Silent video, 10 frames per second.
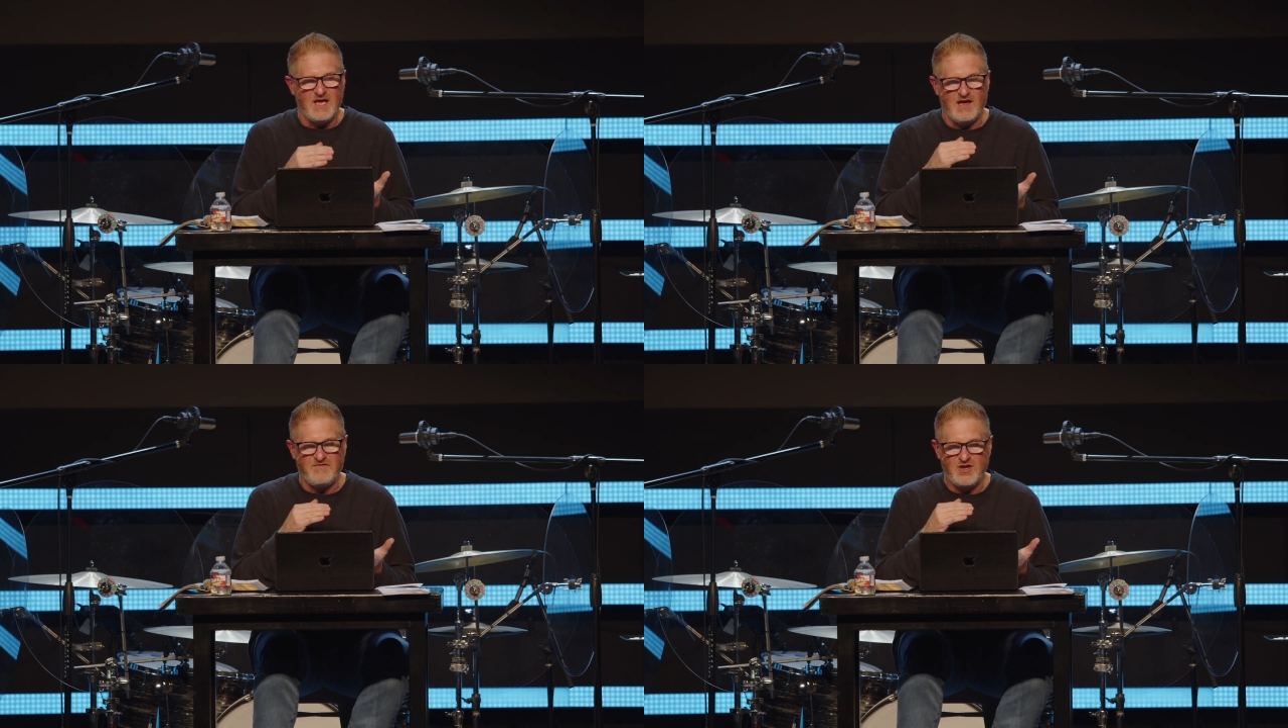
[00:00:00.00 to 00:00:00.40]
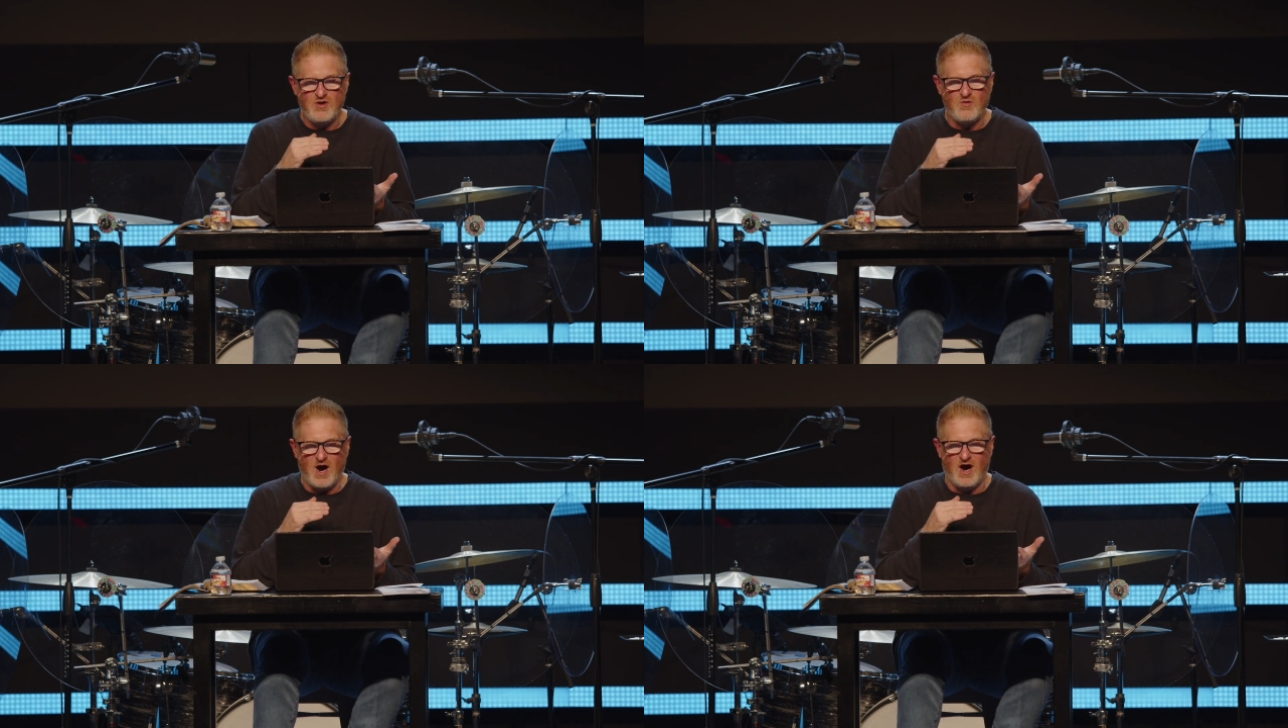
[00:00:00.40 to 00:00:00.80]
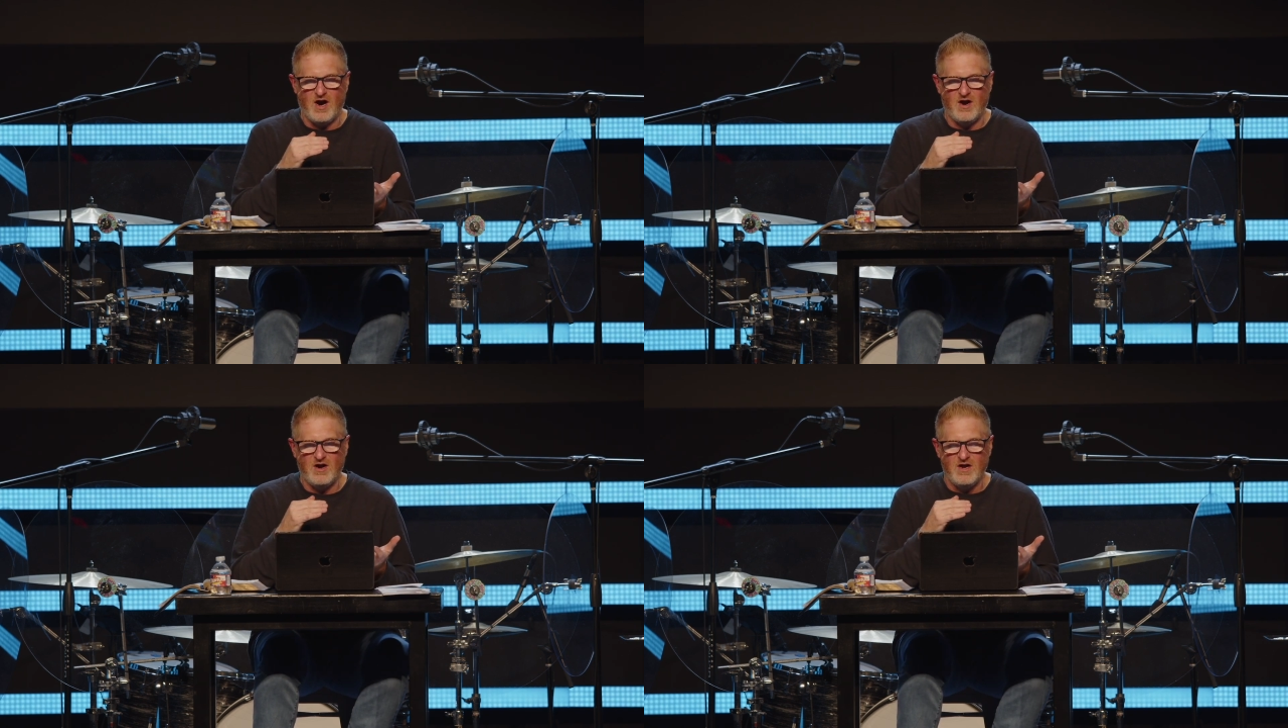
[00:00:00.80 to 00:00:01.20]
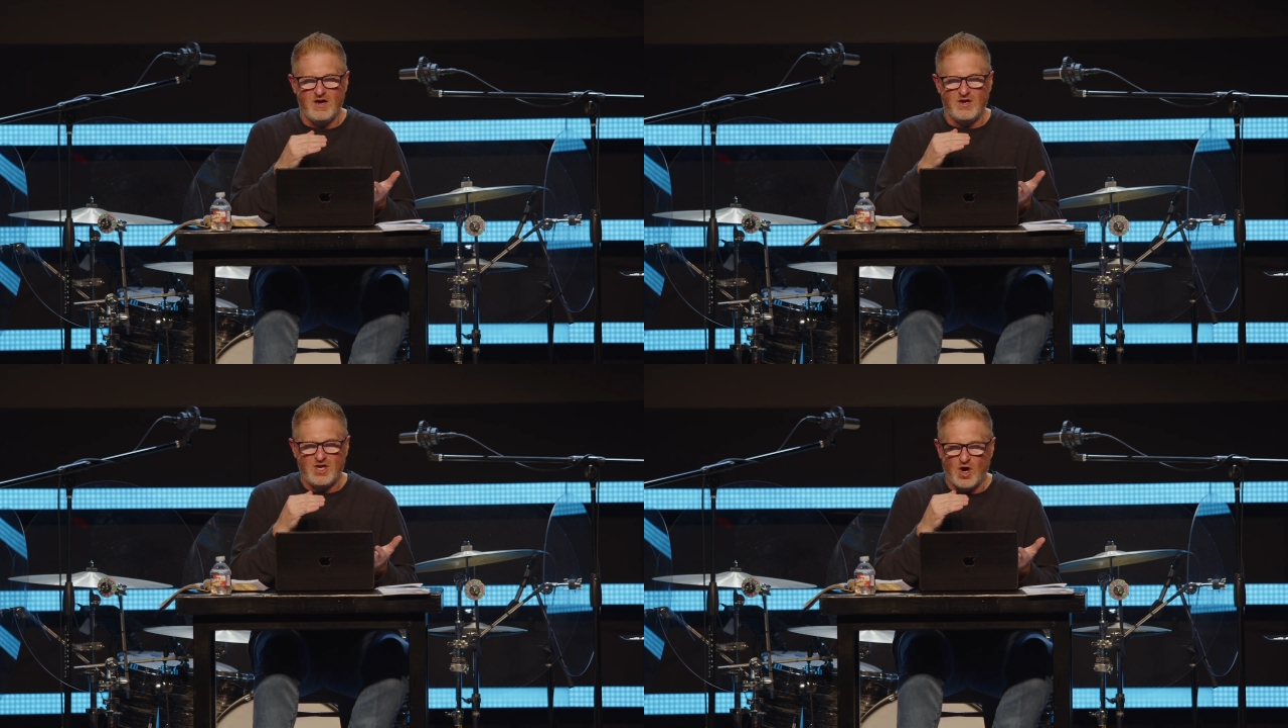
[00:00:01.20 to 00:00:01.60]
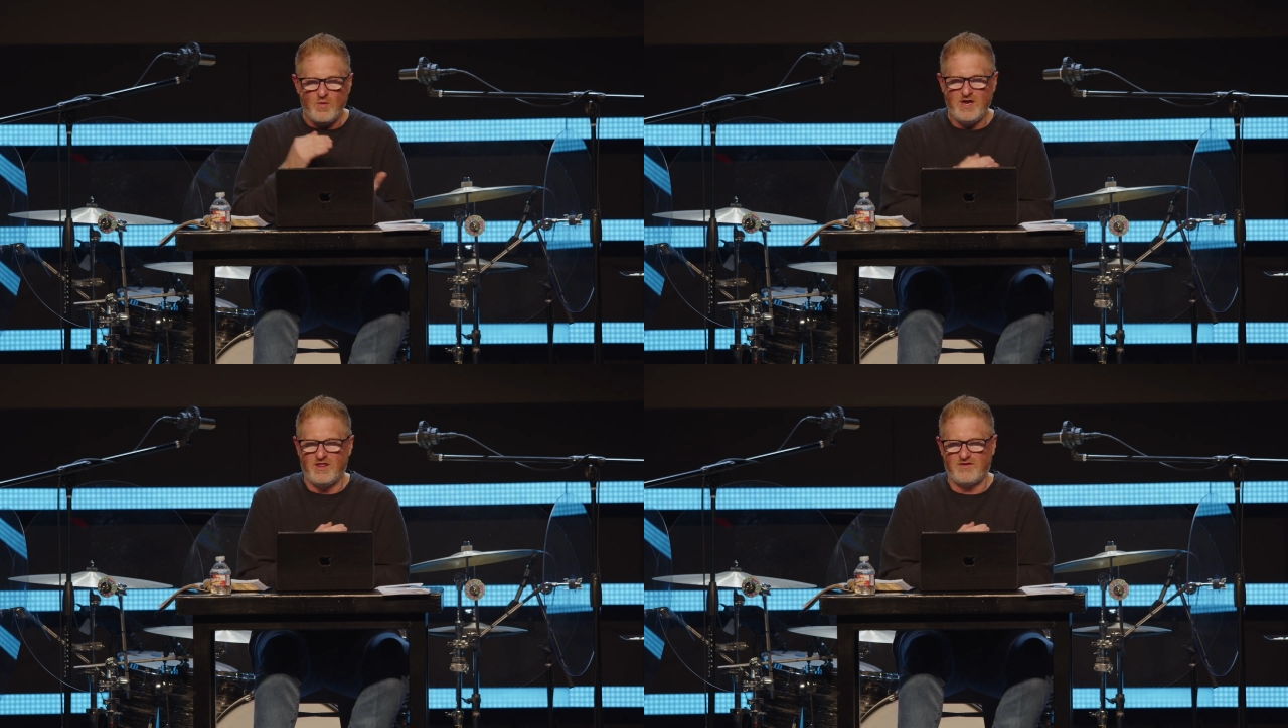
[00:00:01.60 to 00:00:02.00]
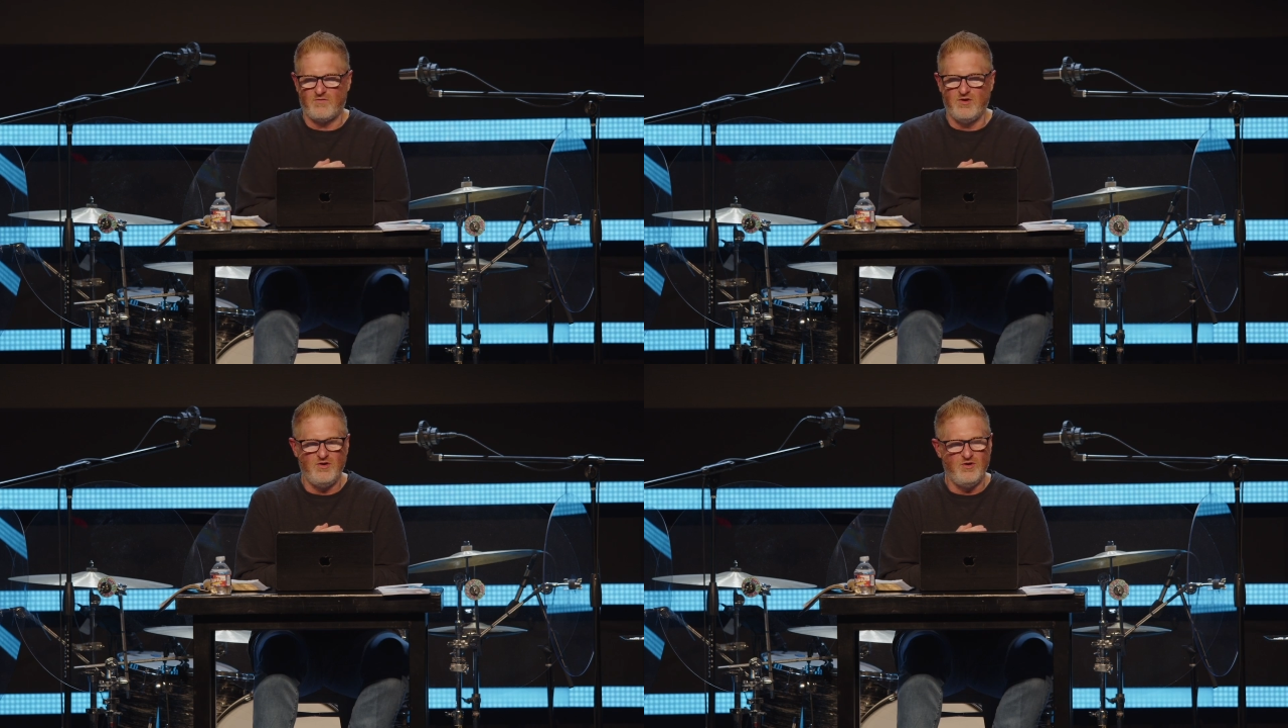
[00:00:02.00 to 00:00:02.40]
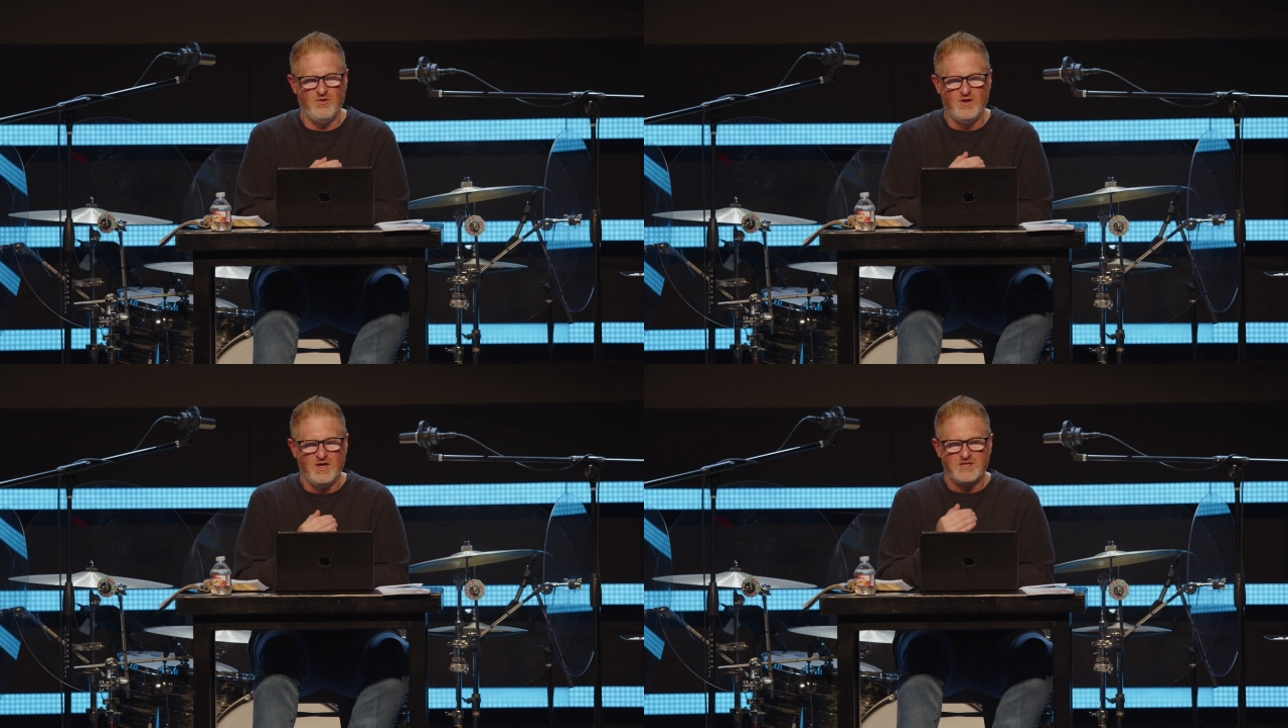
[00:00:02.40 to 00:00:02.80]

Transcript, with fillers: if you are going through